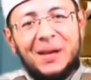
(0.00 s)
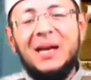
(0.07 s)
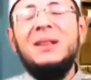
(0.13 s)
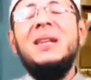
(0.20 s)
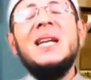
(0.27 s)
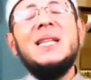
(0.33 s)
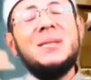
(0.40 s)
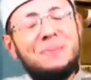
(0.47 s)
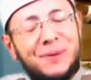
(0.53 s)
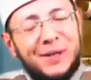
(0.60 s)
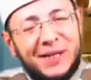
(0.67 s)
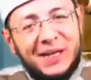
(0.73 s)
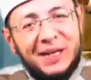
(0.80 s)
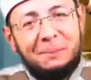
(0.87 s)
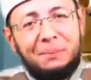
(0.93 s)
and that's
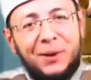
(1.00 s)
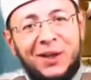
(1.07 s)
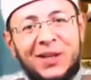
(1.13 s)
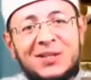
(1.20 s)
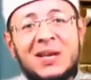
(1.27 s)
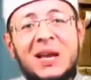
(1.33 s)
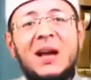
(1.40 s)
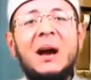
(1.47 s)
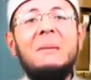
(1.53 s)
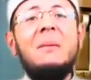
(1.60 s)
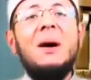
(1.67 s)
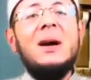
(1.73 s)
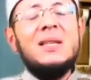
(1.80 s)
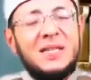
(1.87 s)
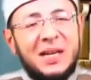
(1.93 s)
spreading peace
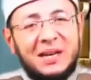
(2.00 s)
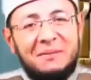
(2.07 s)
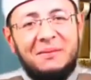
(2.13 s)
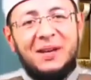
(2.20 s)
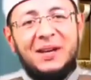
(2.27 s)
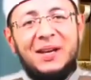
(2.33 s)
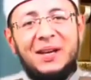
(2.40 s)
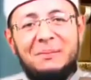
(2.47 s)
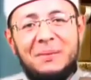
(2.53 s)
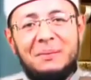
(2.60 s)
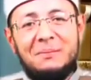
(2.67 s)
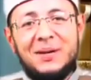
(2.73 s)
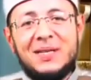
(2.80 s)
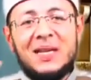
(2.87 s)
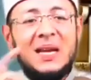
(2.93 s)
amongst the community
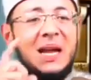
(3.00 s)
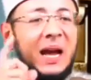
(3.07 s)
members.